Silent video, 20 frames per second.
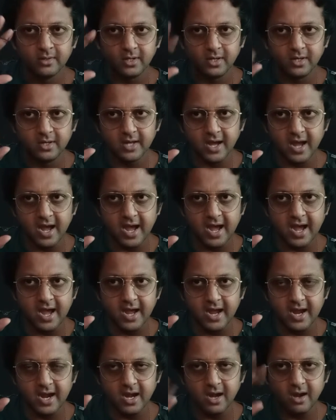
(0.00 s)

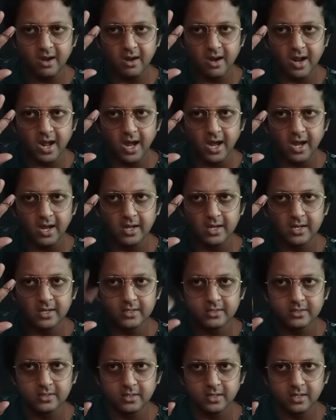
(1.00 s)
da and ra,
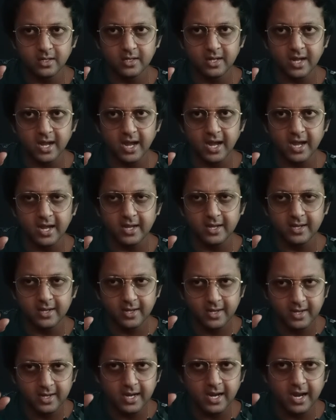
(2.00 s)
da
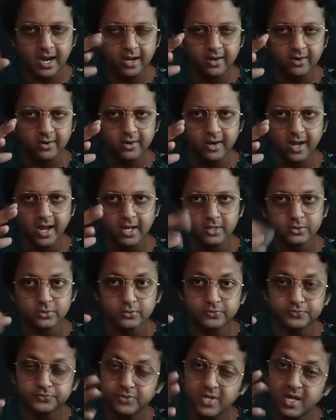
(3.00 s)
and ra,
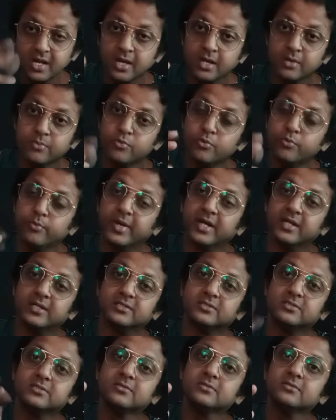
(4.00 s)
so finger
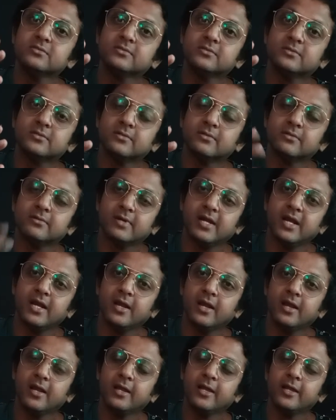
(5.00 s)
movements,
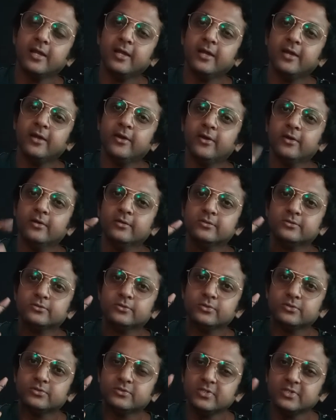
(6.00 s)
right?
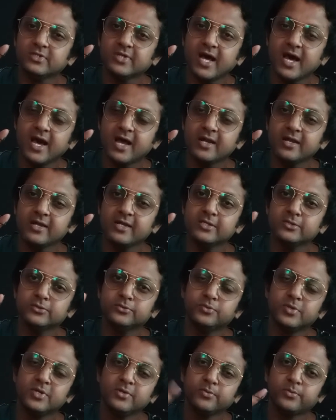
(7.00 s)
So sitar is
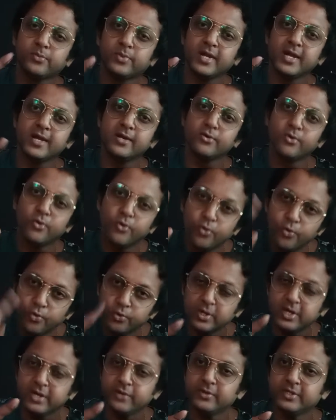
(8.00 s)
being played
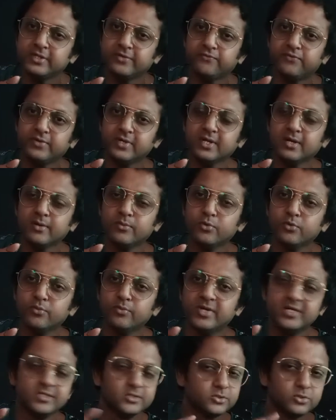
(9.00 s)
only with the finger
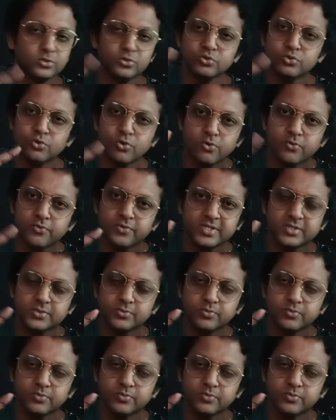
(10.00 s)
movements, no wrist